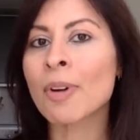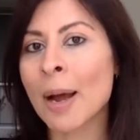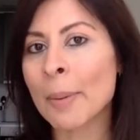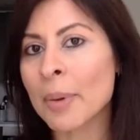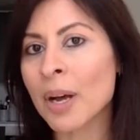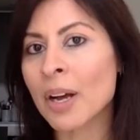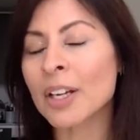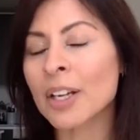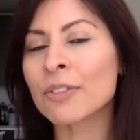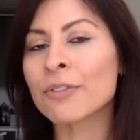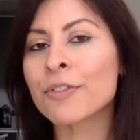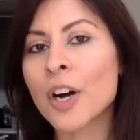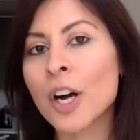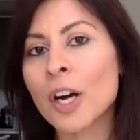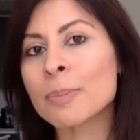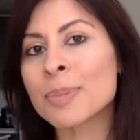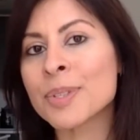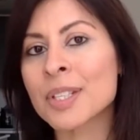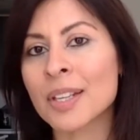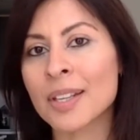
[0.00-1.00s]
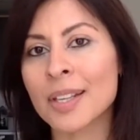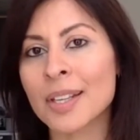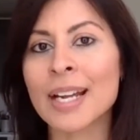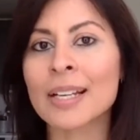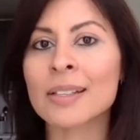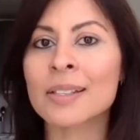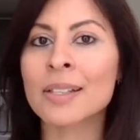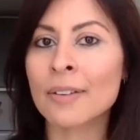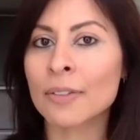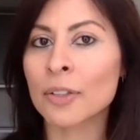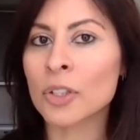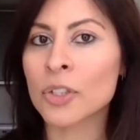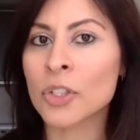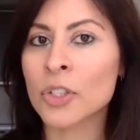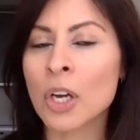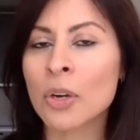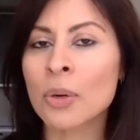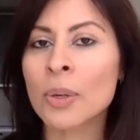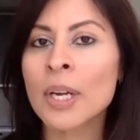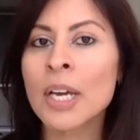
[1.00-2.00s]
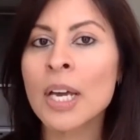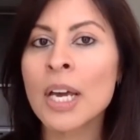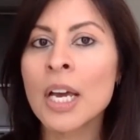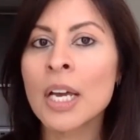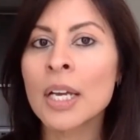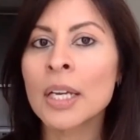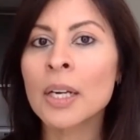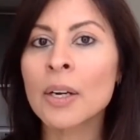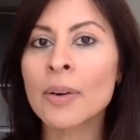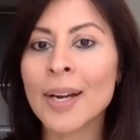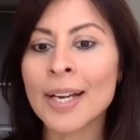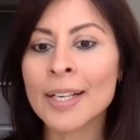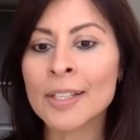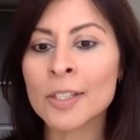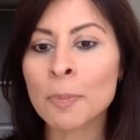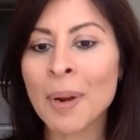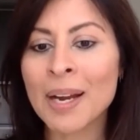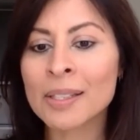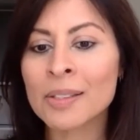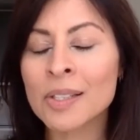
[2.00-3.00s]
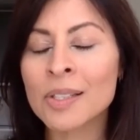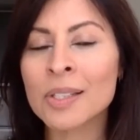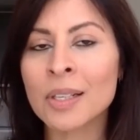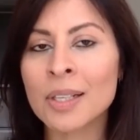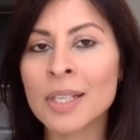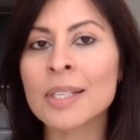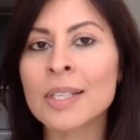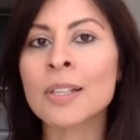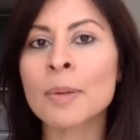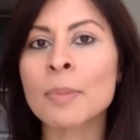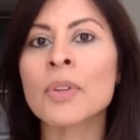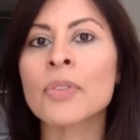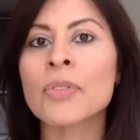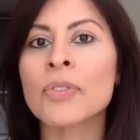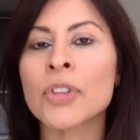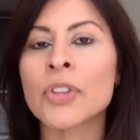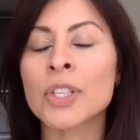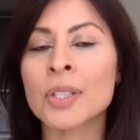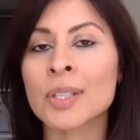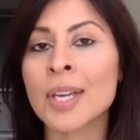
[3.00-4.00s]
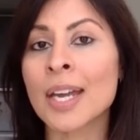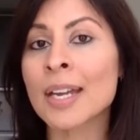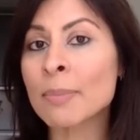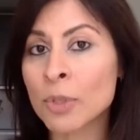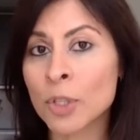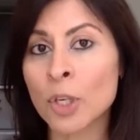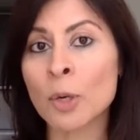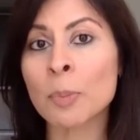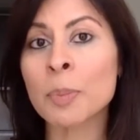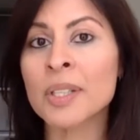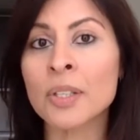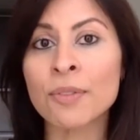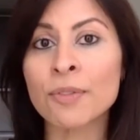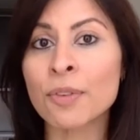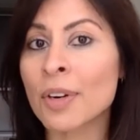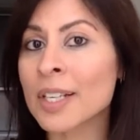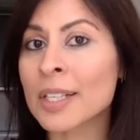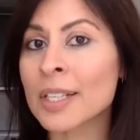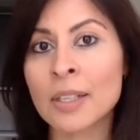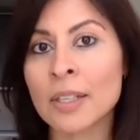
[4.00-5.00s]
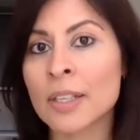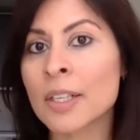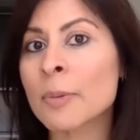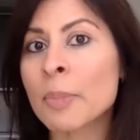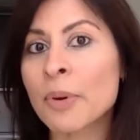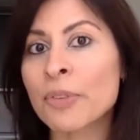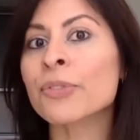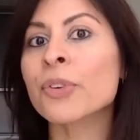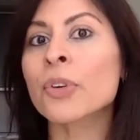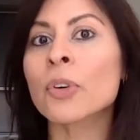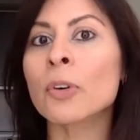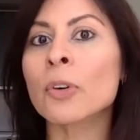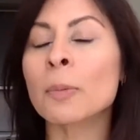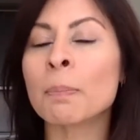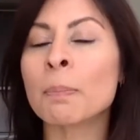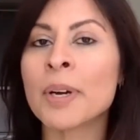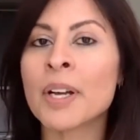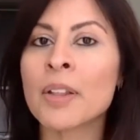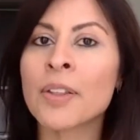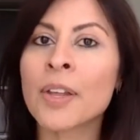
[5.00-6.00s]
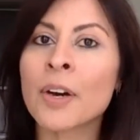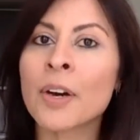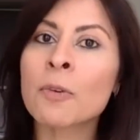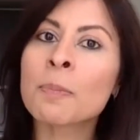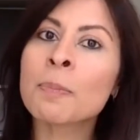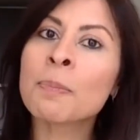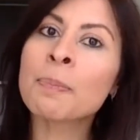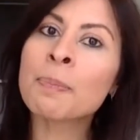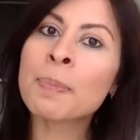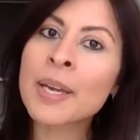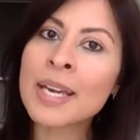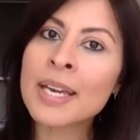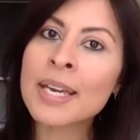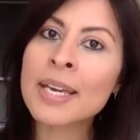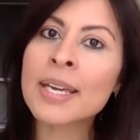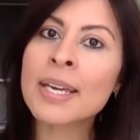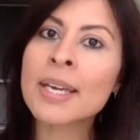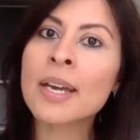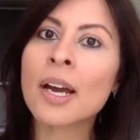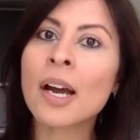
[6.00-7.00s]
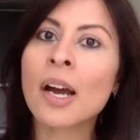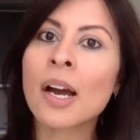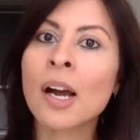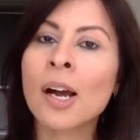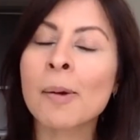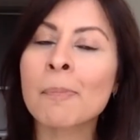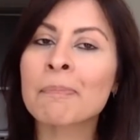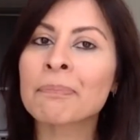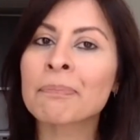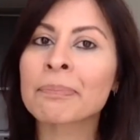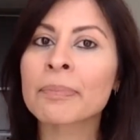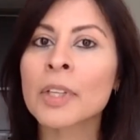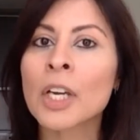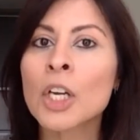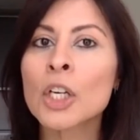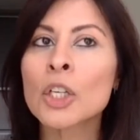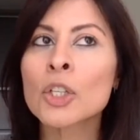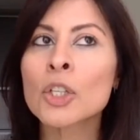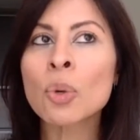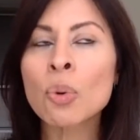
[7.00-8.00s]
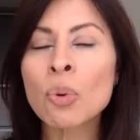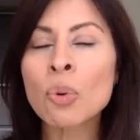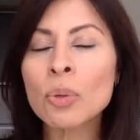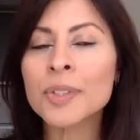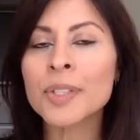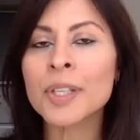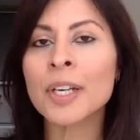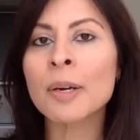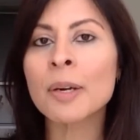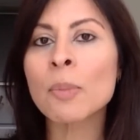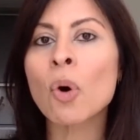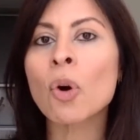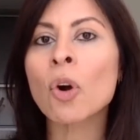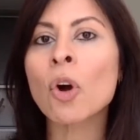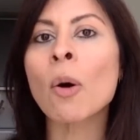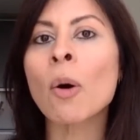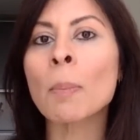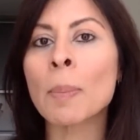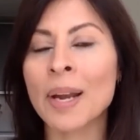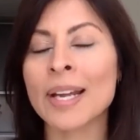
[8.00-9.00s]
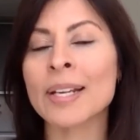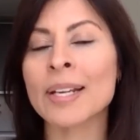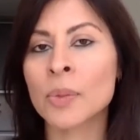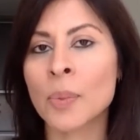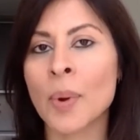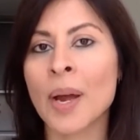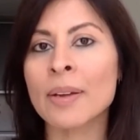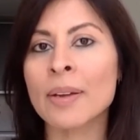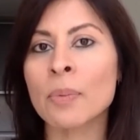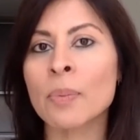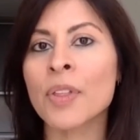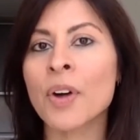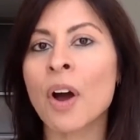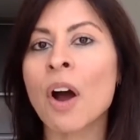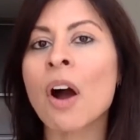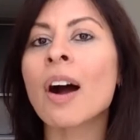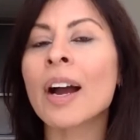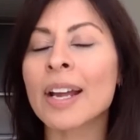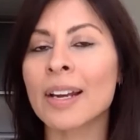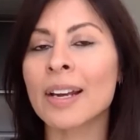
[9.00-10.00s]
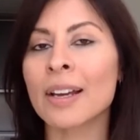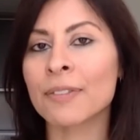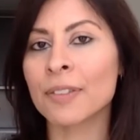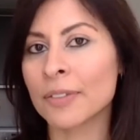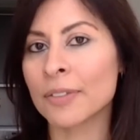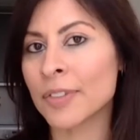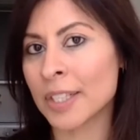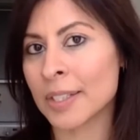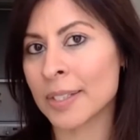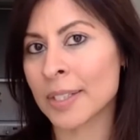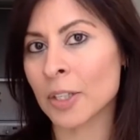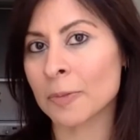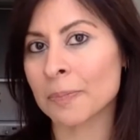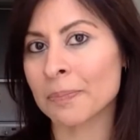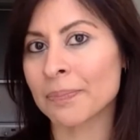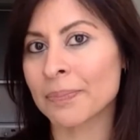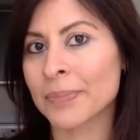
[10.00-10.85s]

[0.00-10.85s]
grammar, and verbs to the next level. So, expect to study some of the same topics you've already studied before, but they'll be taught in a more complex way with a higher level of detail.